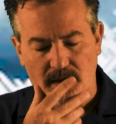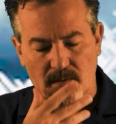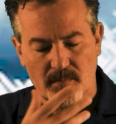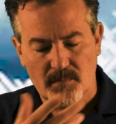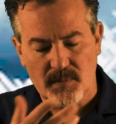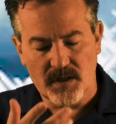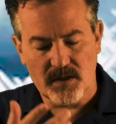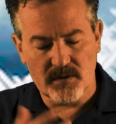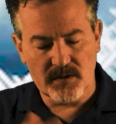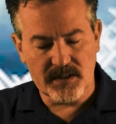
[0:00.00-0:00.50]

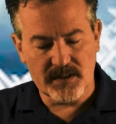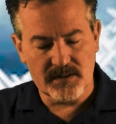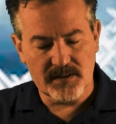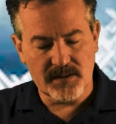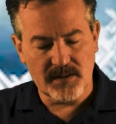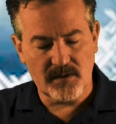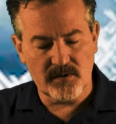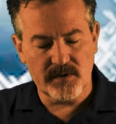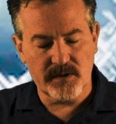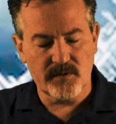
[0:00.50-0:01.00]
but on
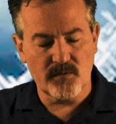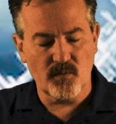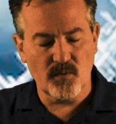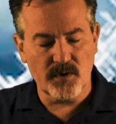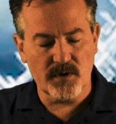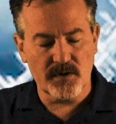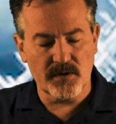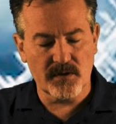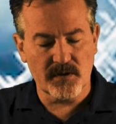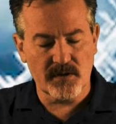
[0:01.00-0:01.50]
considering
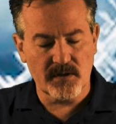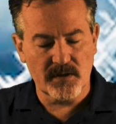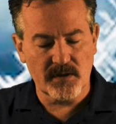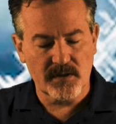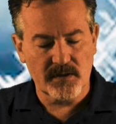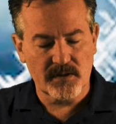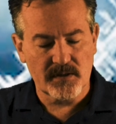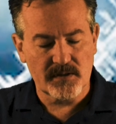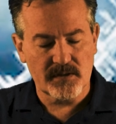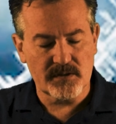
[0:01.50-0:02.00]
where
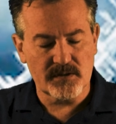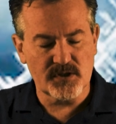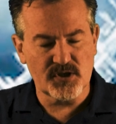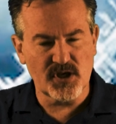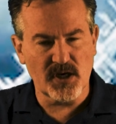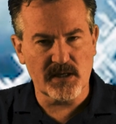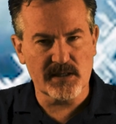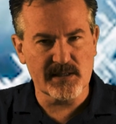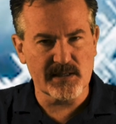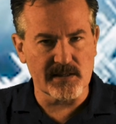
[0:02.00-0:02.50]

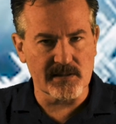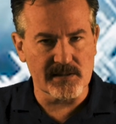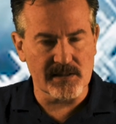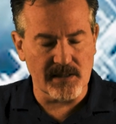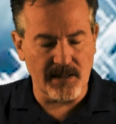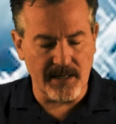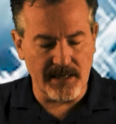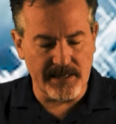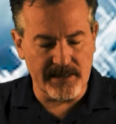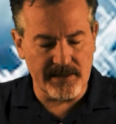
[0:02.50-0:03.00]
justice
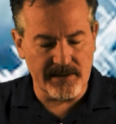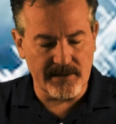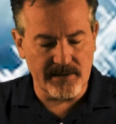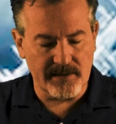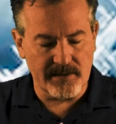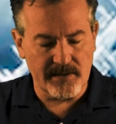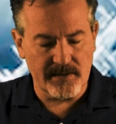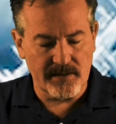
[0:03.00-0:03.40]
lay,